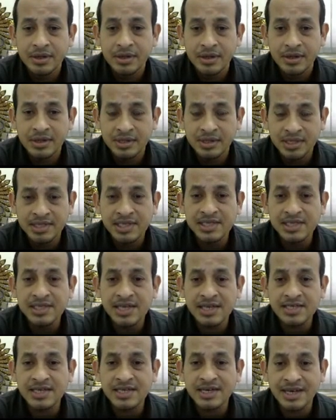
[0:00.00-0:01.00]
This is
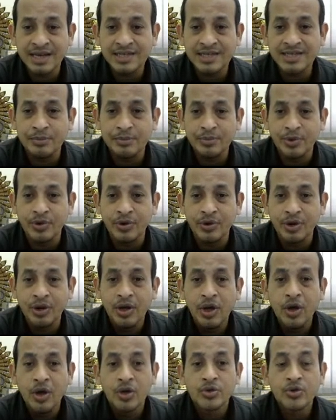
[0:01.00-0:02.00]
just an example.
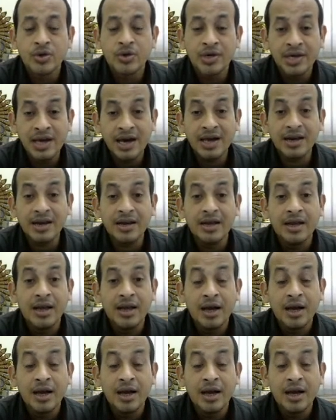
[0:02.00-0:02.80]
So here